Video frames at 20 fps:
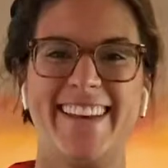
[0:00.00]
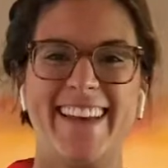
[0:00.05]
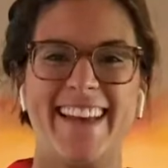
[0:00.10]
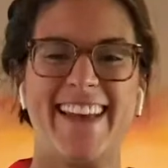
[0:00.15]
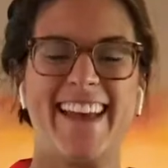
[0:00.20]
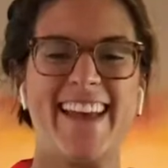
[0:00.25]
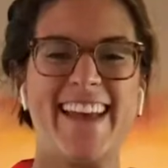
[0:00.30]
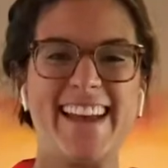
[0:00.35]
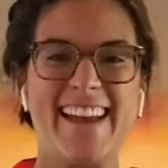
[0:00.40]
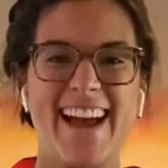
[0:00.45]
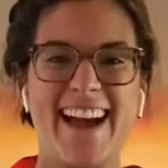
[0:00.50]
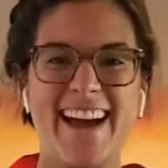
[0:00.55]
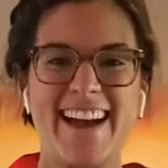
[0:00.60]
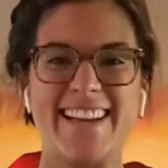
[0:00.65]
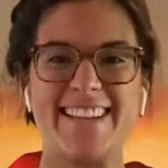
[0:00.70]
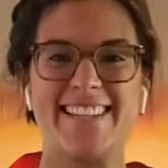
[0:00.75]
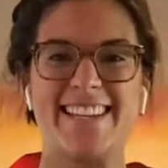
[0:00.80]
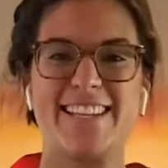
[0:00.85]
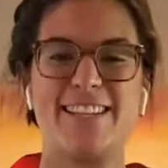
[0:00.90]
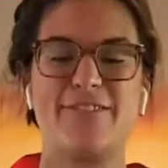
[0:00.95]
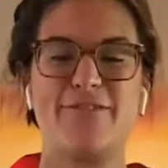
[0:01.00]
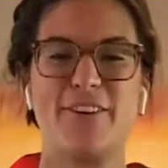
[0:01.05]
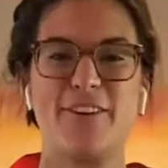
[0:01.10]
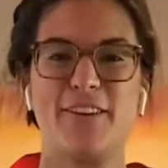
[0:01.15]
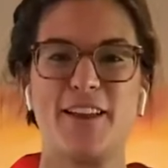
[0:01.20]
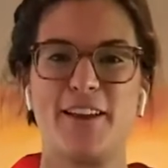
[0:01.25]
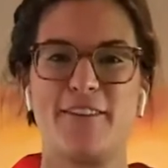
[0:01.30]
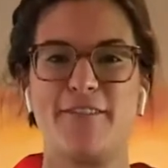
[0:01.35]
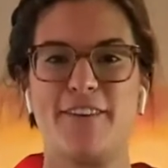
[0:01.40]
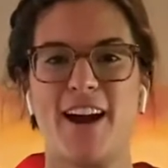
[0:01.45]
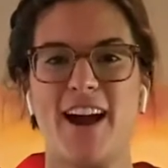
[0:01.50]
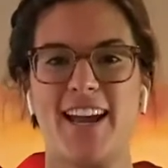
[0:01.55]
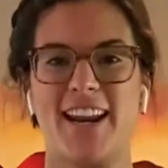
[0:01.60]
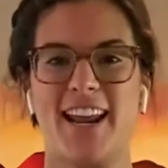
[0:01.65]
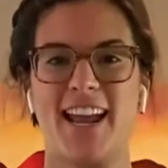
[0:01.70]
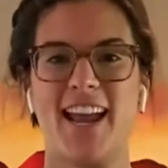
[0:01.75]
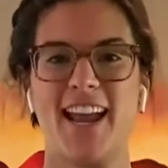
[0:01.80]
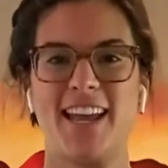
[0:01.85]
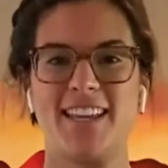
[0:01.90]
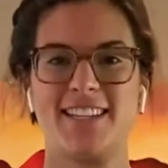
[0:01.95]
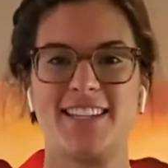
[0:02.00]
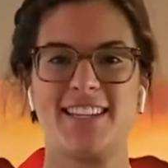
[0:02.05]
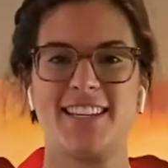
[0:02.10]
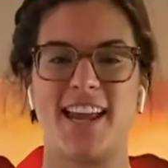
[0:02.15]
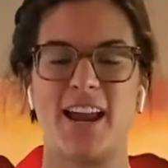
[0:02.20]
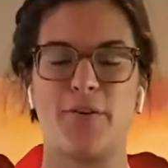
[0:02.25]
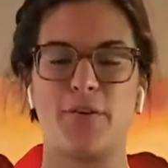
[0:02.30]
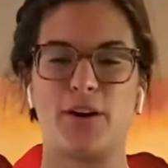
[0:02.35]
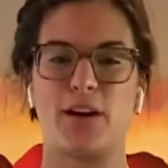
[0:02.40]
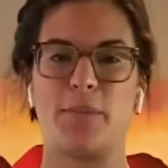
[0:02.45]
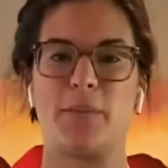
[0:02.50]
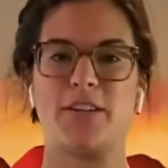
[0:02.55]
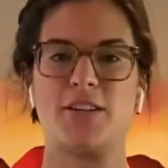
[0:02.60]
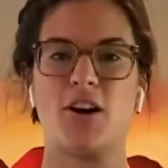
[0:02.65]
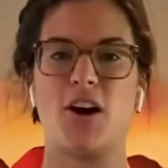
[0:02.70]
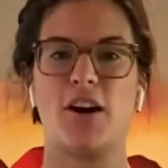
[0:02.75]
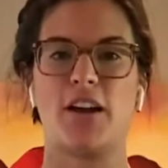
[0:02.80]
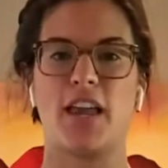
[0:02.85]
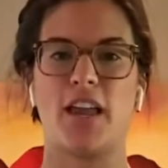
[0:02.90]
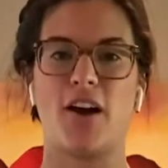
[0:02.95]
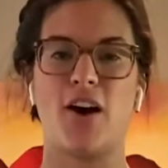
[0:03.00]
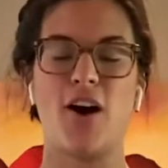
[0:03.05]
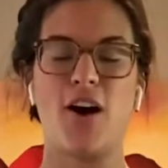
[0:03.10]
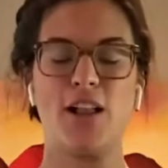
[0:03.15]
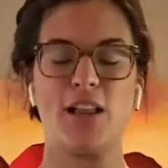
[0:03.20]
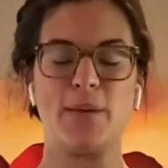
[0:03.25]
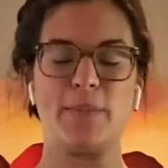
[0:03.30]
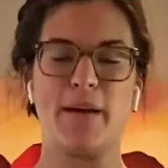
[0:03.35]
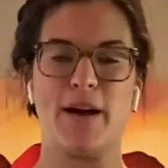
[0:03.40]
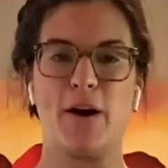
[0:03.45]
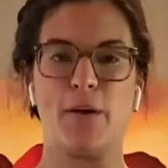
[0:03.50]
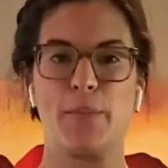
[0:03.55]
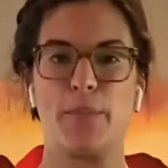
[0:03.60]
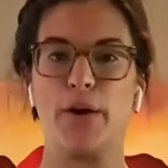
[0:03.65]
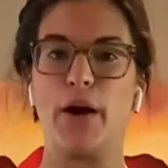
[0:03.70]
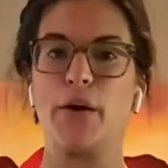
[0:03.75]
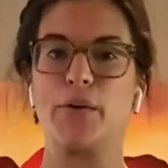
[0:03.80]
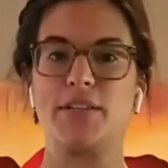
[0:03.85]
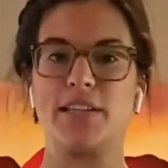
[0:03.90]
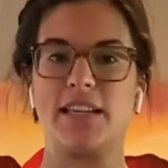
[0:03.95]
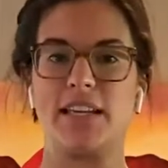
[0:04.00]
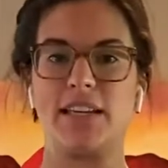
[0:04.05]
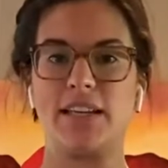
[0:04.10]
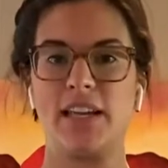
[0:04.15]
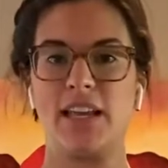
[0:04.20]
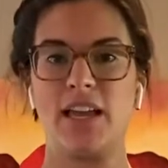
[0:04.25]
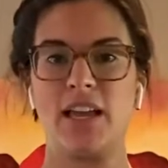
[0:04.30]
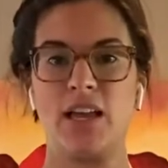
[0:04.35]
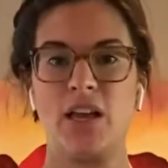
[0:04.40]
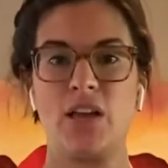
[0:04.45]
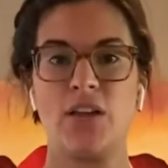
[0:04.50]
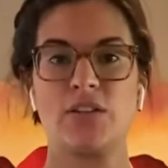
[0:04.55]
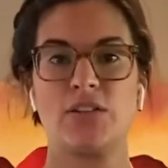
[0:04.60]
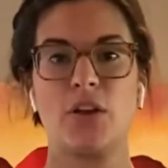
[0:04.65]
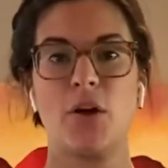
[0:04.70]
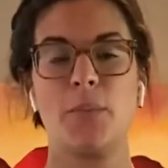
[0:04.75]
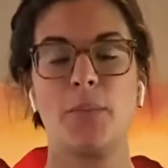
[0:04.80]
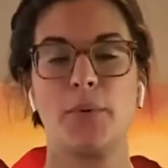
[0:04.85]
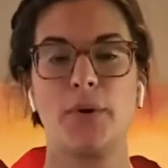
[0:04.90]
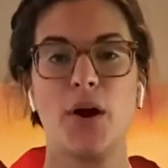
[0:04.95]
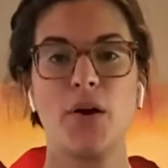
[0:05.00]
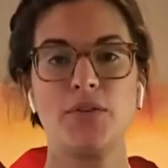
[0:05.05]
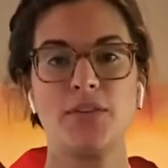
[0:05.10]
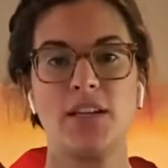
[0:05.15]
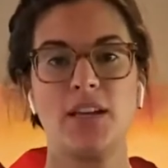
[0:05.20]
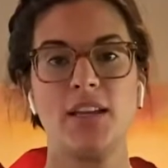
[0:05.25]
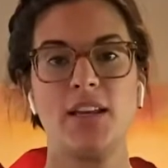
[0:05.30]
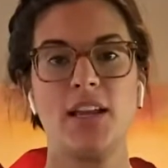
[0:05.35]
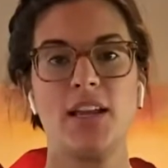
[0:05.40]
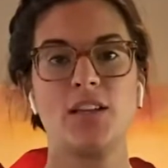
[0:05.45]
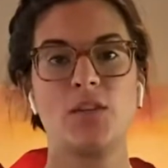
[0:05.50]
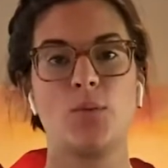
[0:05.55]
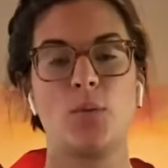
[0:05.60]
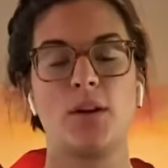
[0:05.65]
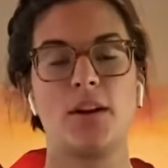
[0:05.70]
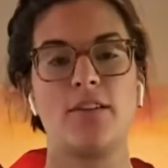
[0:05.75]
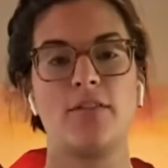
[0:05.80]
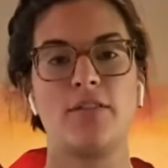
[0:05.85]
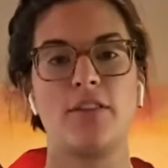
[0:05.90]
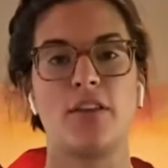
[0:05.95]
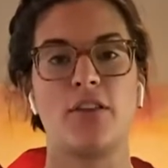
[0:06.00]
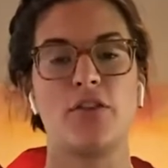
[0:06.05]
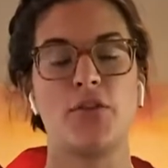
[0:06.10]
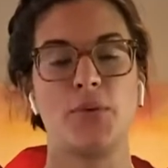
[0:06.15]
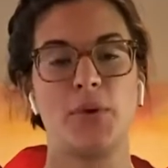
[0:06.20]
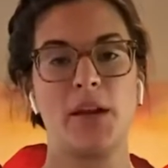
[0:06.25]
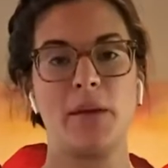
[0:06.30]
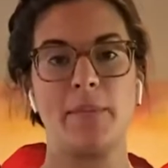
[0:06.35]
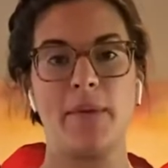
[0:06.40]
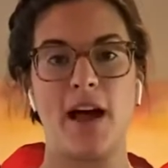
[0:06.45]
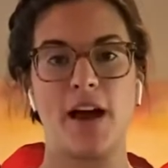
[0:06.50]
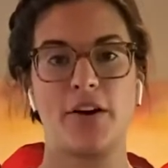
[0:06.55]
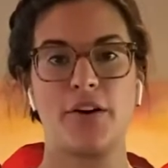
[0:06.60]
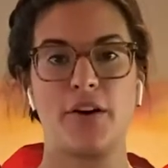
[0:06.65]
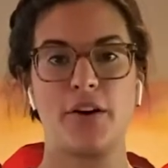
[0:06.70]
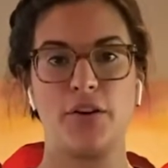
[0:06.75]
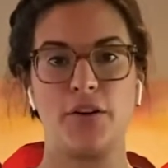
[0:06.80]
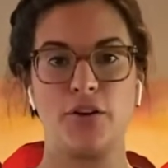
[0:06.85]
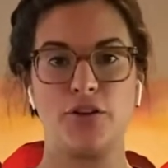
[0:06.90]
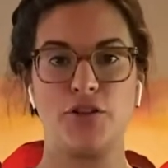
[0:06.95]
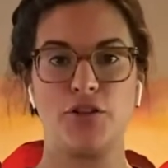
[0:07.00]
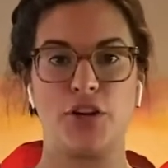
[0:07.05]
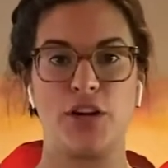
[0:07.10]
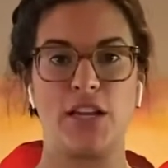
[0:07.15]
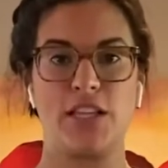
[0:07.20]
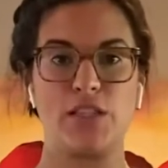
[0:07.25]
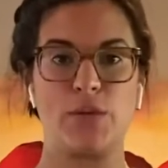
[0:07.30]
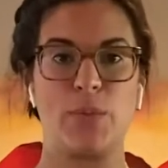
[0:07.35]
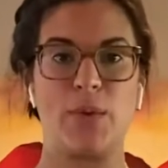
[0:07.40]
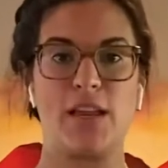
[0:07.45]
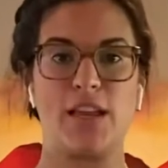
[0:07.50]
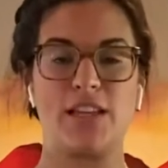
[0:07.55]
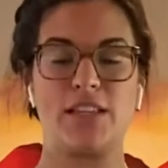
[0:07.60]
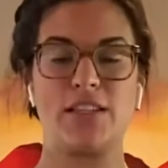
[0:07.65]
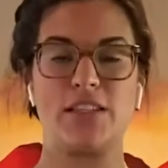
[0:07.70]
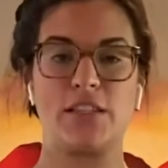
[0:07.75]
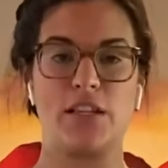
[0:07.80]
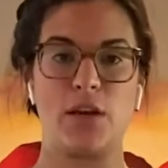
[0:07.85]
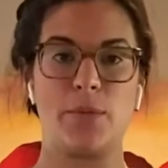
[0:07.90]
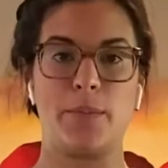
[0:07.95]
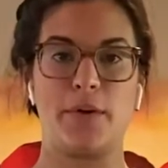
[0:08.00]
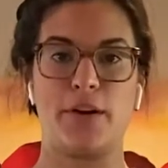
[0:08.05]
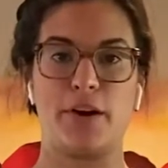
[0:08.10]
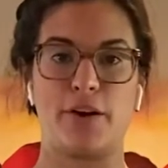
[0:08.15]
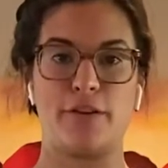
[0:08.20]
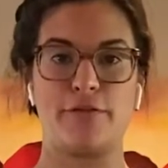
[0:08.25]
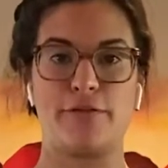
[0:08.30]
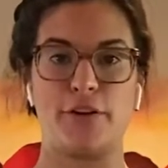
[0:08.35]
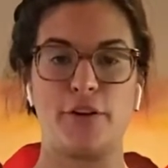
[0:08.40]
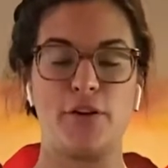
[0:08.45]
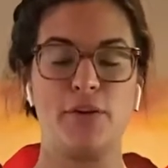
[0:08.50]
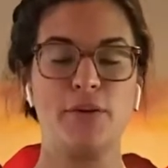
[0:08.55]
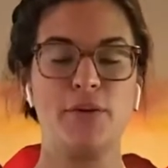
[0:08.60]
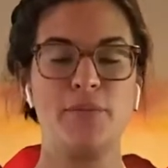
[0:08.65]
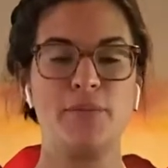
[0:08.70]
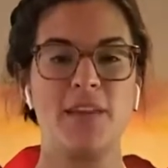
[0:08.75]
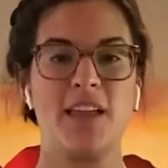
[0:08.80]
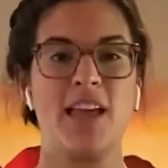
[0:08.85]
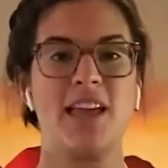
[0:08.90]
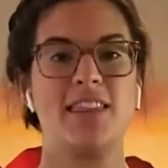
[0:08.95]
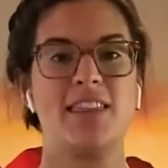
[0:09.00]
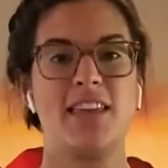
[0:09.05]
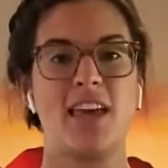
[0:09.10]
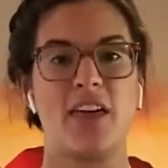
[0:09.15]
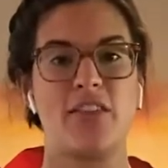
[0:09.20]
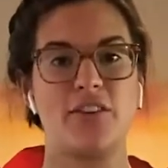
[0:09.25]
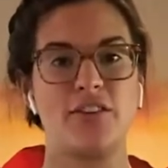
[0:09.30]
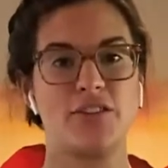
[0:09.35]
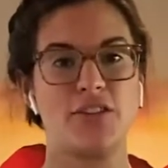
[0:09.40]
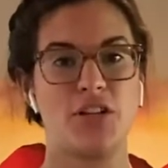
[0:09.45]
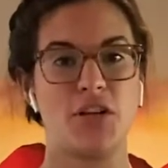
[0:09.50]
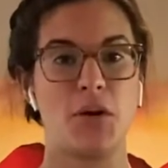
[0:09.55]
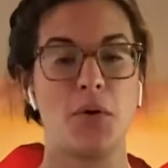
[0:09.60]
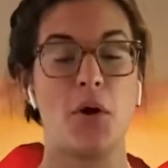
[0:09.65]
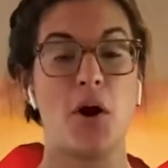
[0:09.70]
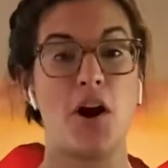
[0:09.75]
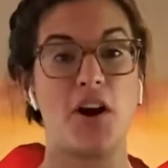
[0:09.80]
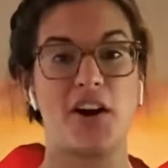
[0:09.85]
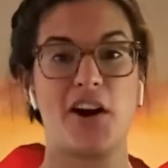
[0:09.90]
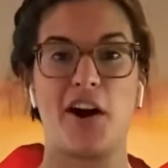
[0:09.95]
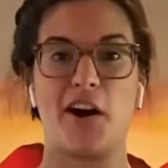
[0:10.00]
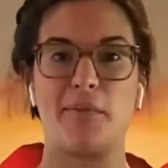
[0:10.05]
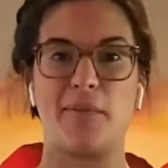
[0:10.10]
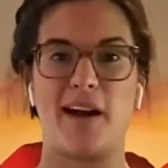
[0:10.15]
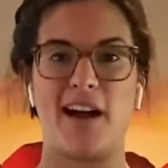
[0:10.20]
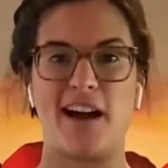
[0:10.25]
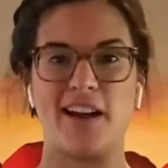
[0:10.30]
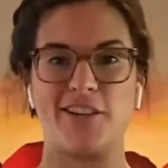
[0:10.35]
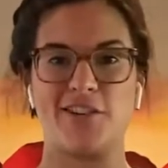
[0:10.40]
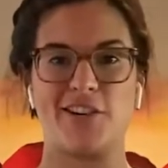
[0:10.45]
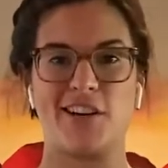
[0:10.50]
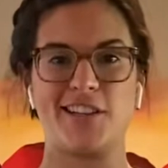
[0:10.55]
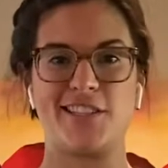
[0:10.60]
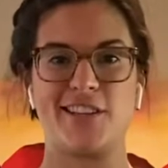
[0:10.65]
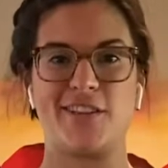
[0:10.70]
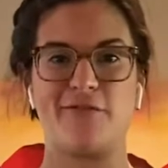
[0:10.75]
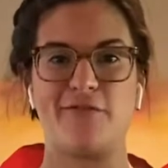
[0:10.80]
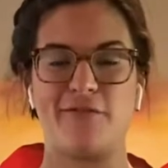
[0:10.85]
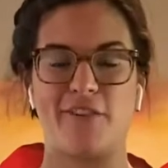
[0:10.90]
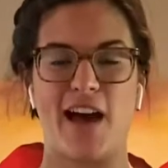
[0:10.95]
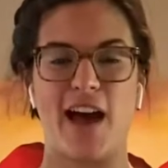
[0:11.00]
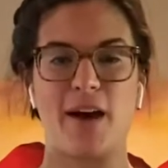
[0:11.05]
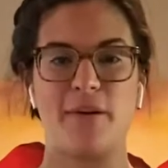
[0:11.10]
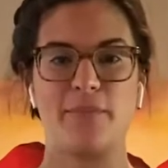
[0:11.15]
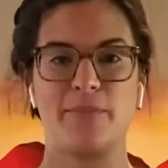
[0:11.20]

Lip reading: Hey guys, it's Feeling Friday, and today we're going to be talking all about protein. So protein is one of the three macronutrients we consume in our food. The other two are carbohydrates and fat.